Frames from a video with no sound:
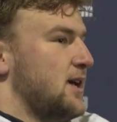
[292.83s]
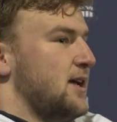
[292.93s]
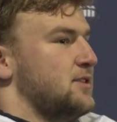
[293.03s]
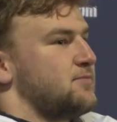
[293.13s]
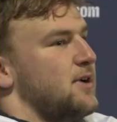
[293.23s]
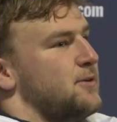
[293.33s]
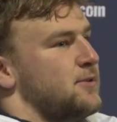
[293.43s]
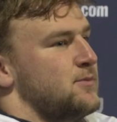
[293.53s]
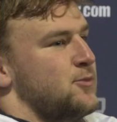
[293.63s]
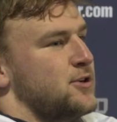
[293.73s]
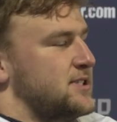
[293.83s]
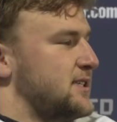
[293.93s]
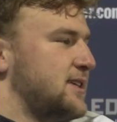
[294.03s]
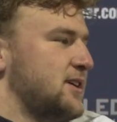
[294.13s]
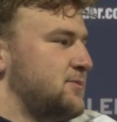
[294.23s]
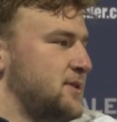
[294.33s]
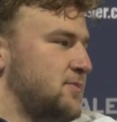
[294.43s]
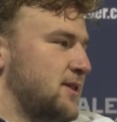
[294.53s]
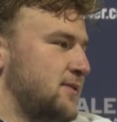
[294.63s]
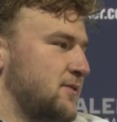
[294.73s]
And he's probably one of the more detailed
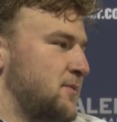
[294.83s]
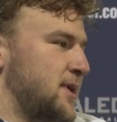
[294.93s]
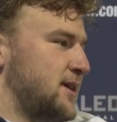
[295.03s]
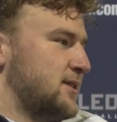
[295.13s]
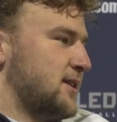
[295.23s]
people I've ever met.